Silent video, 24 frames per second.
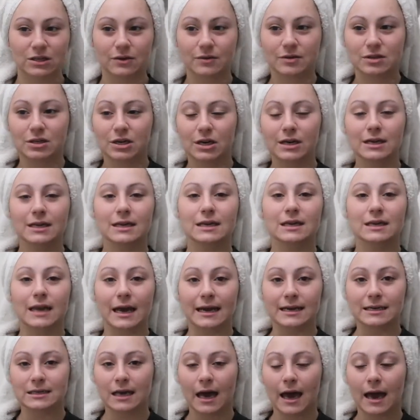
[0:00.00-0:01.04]
So it's currently
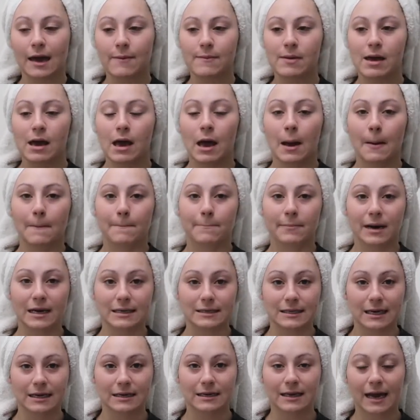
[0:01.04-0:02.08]
nighttime,
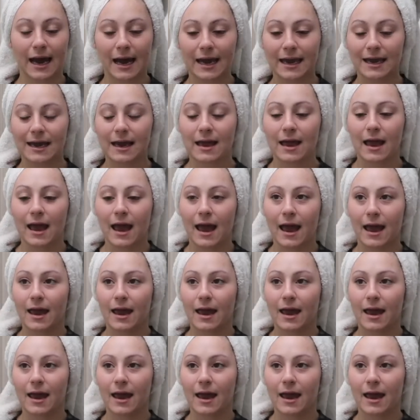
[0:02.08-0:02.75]
Monday night,